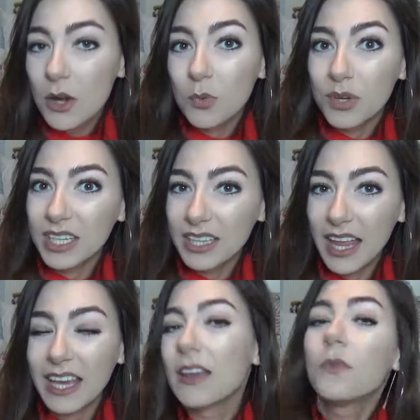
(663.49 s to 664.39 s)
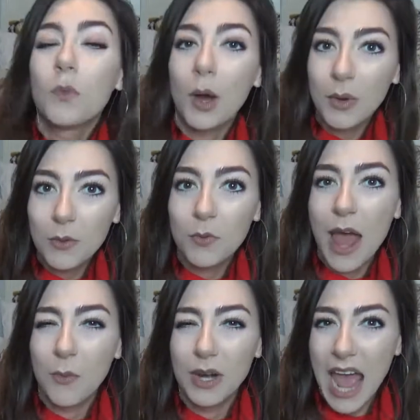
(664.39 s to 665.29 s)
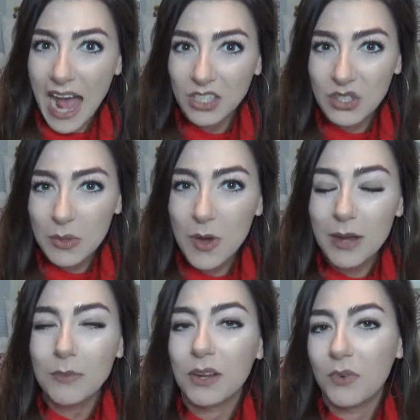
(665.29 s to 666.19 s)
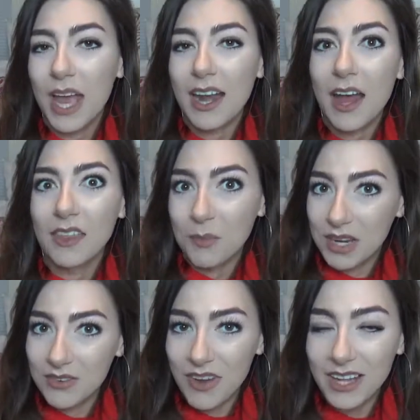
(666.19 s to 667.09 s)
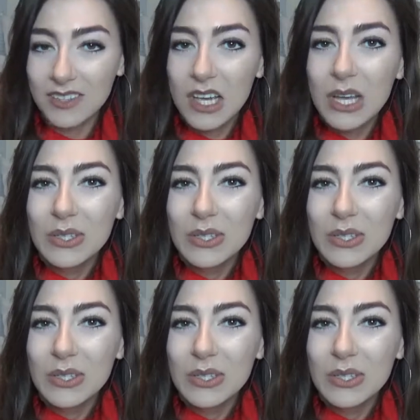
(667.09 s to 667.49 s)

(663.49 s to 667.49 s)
What we would actually want, but if we had unlimited funds.